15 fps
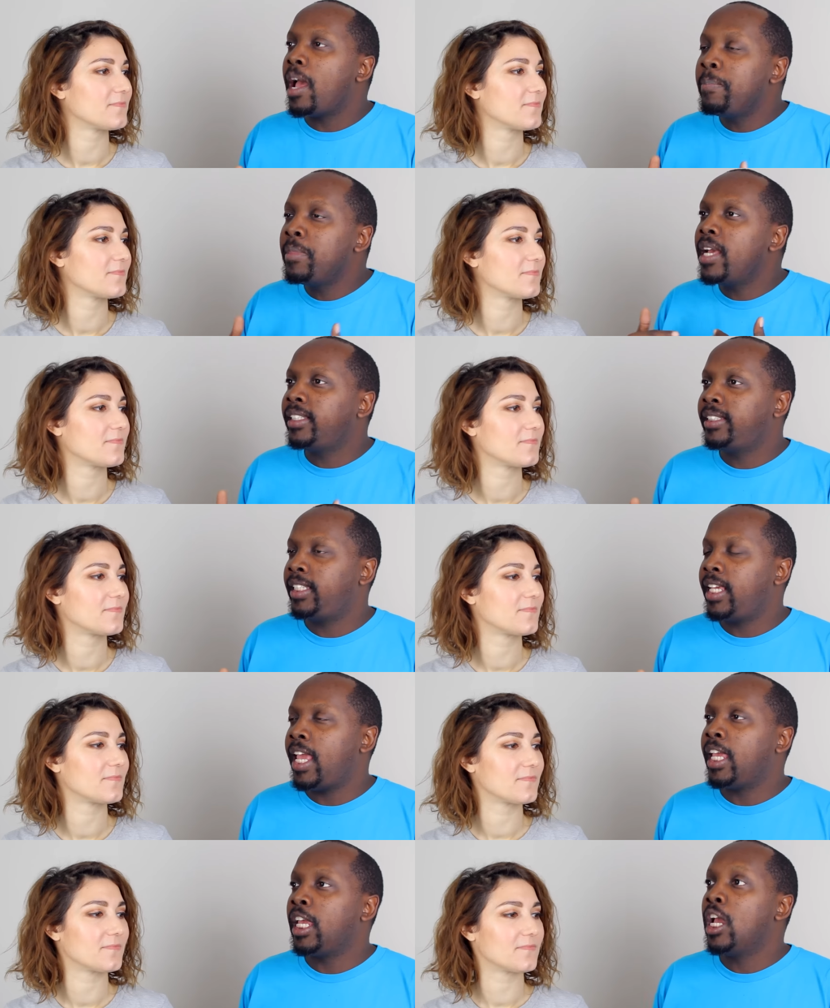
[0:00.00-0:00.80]
Speaker 1: I'm not
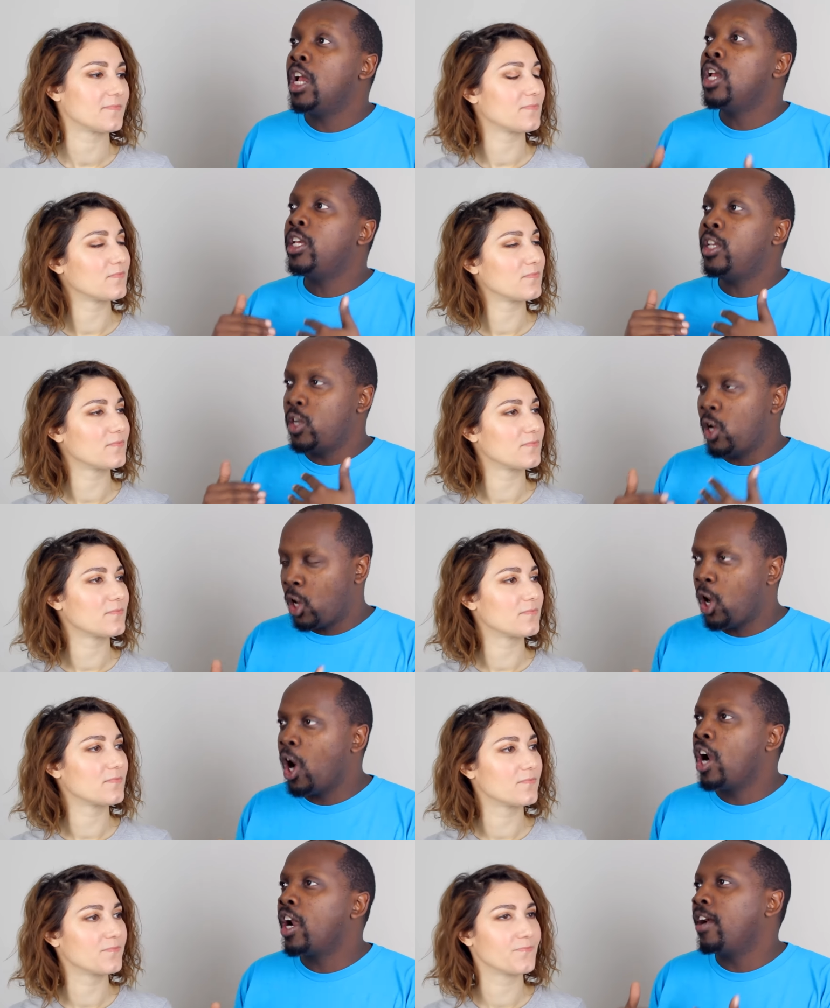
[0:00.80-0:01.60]
saying you're
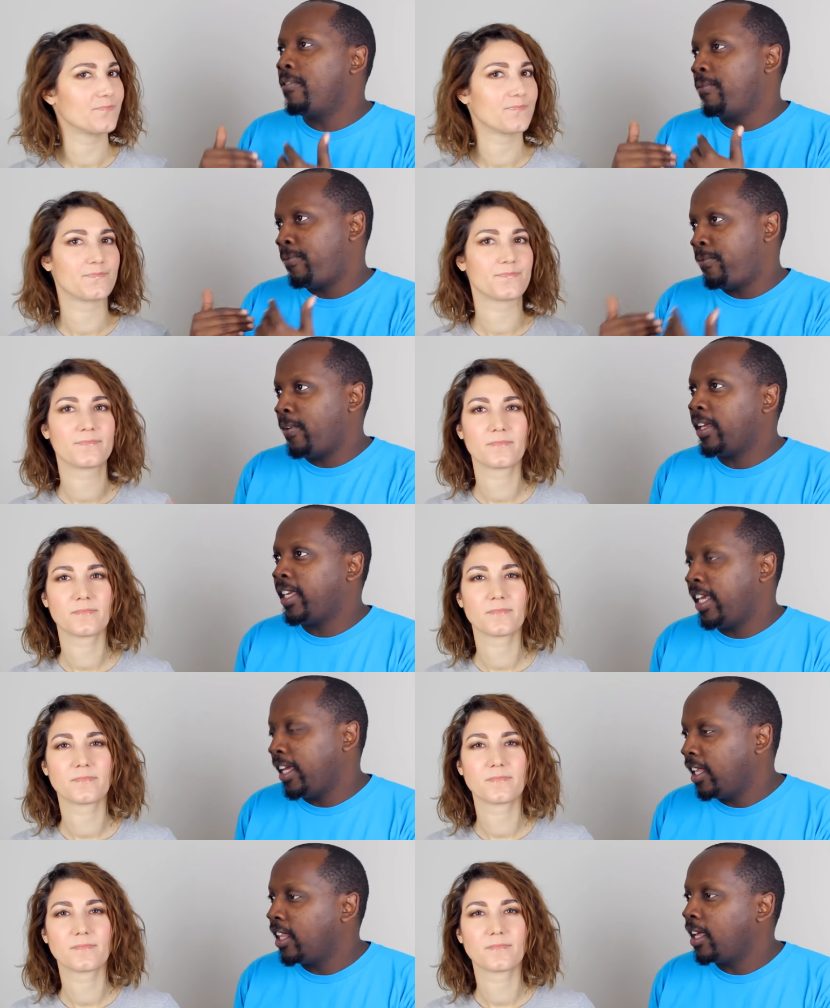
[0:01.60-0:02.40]
gonna
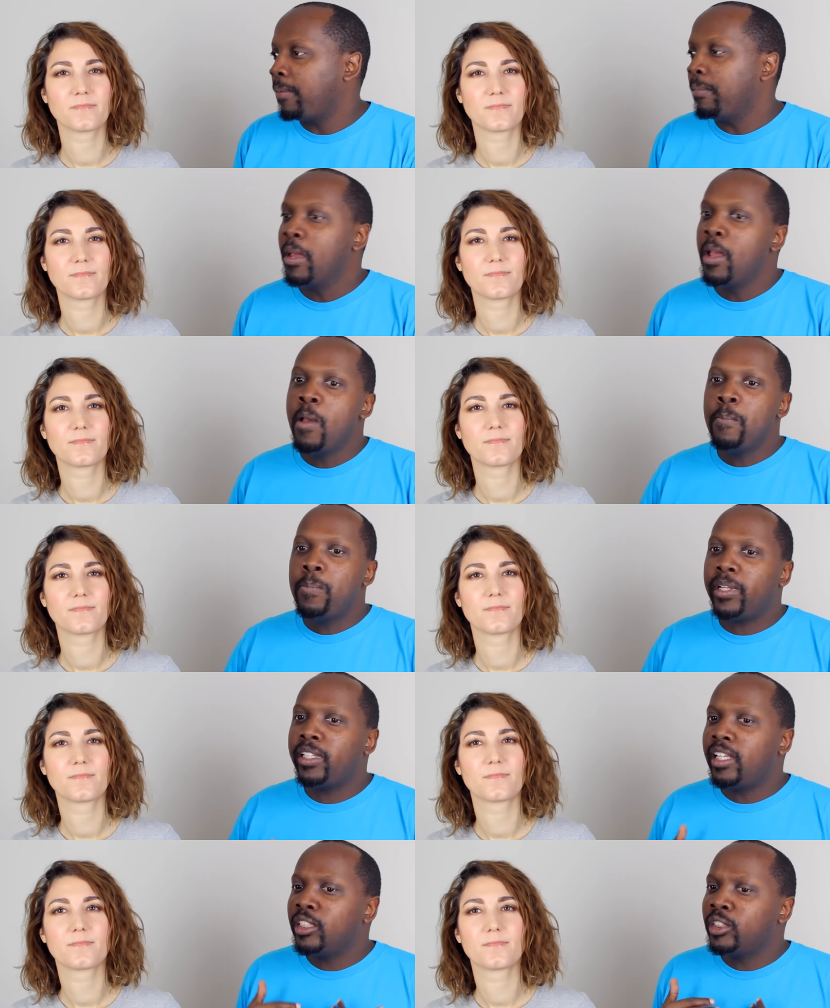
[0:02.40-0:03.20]
kill him,
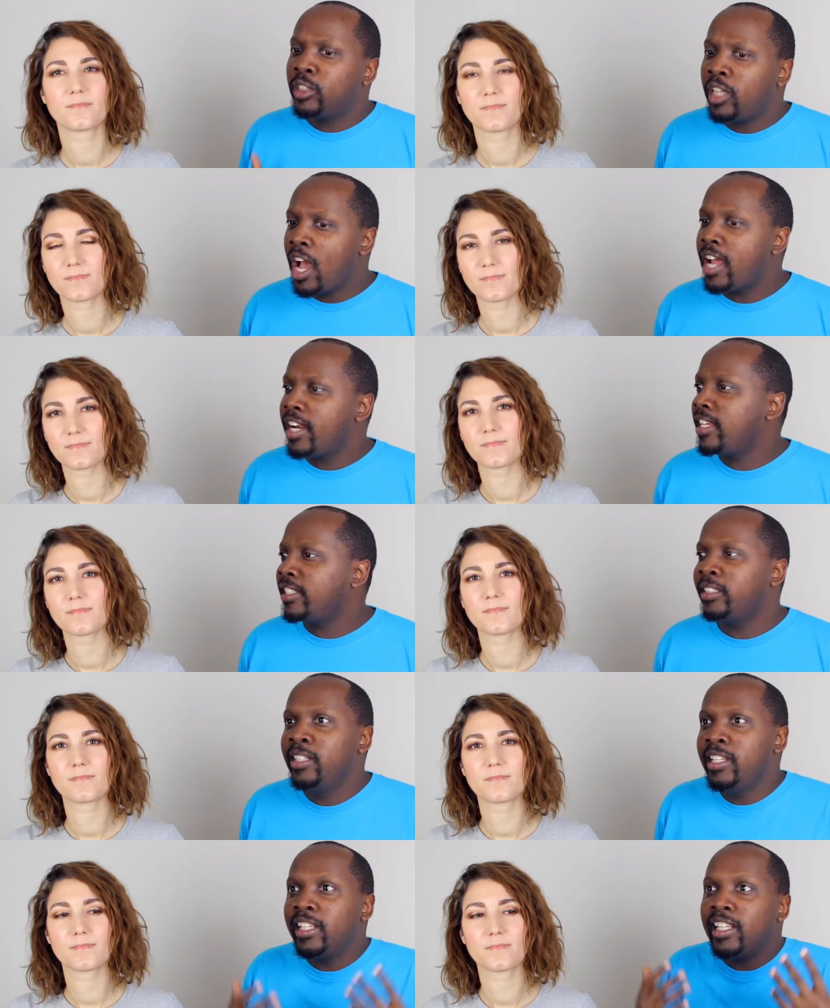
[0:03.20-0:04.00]
but Scott
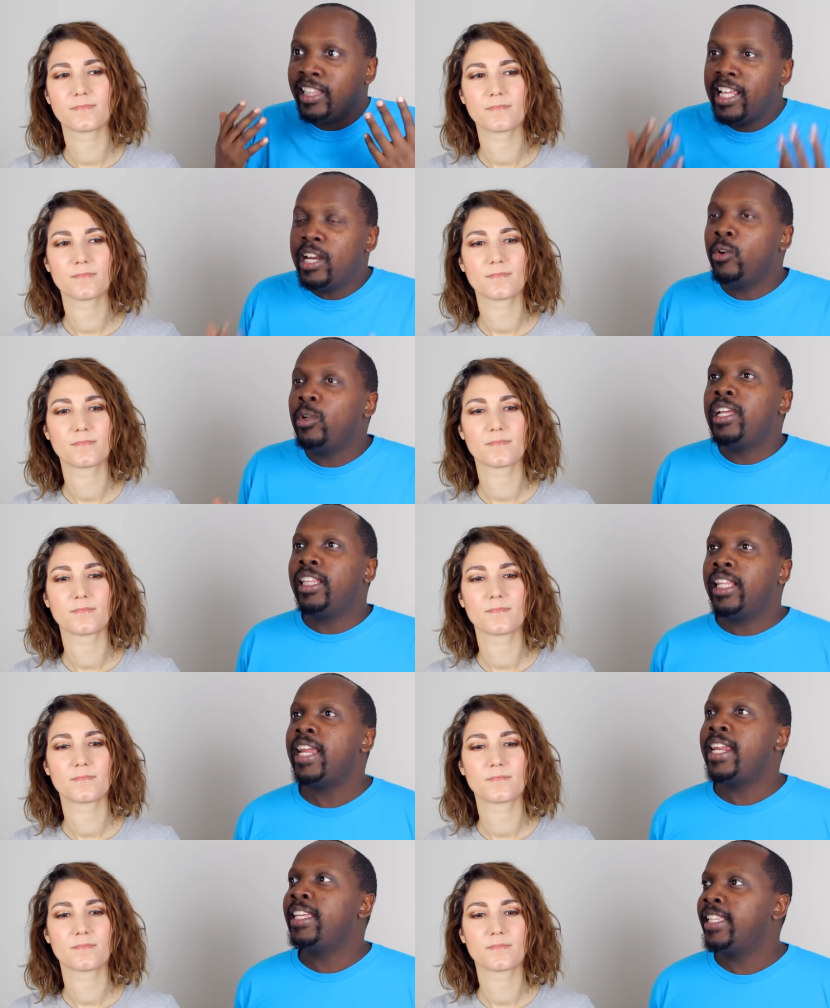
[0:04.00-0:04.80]
is
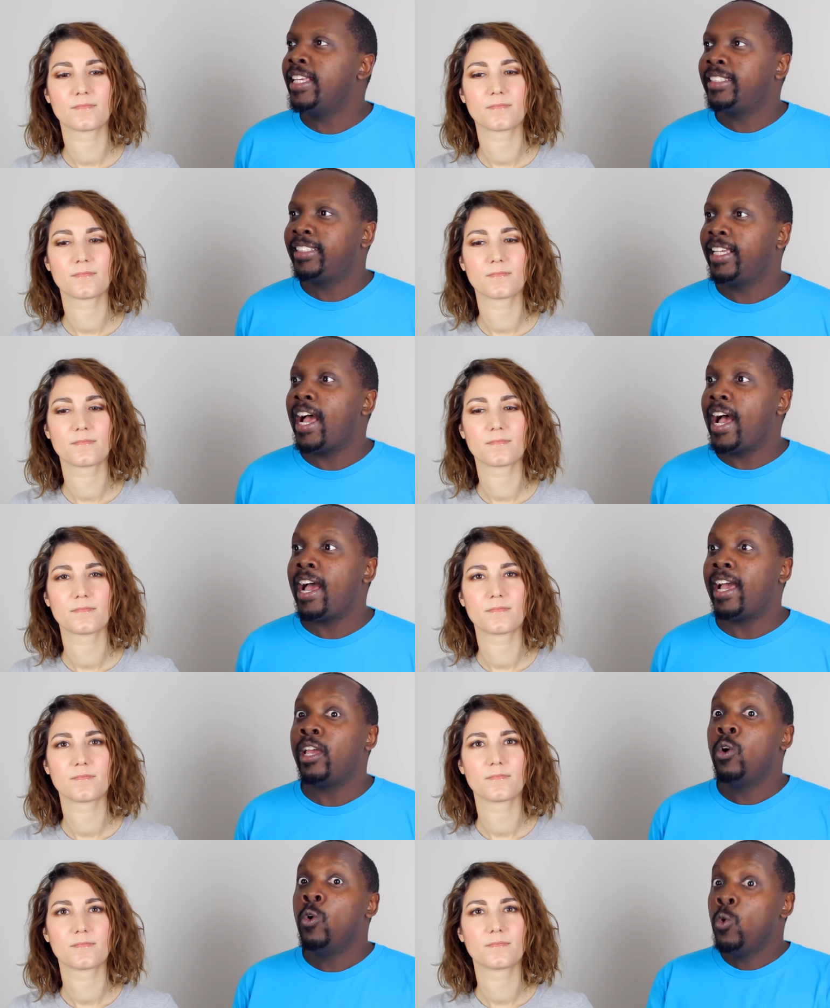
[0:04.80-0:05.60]
literally letting this
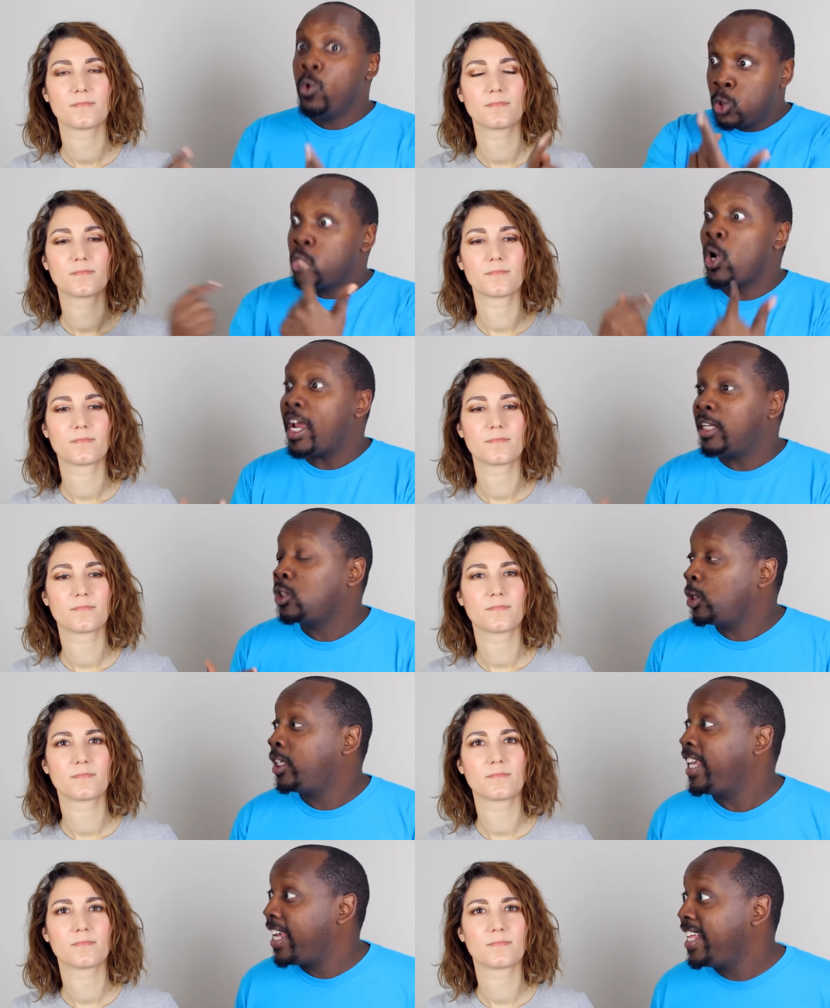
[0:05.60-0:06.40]
guy who
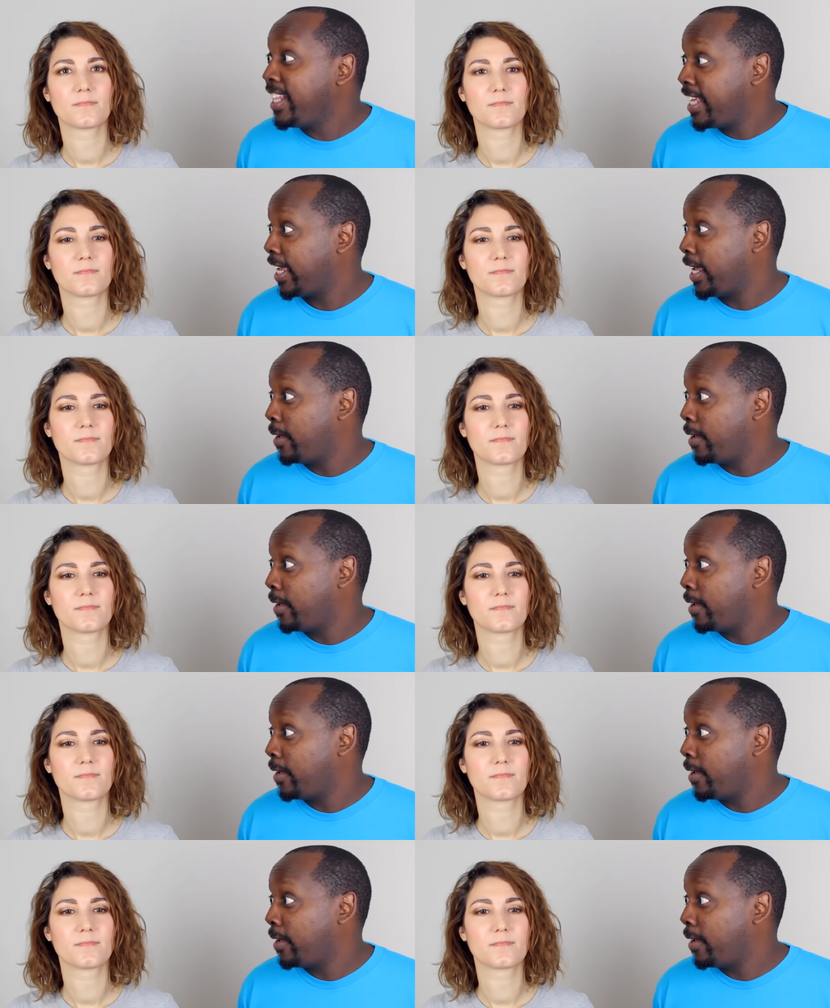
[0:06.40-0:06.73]
tried to kill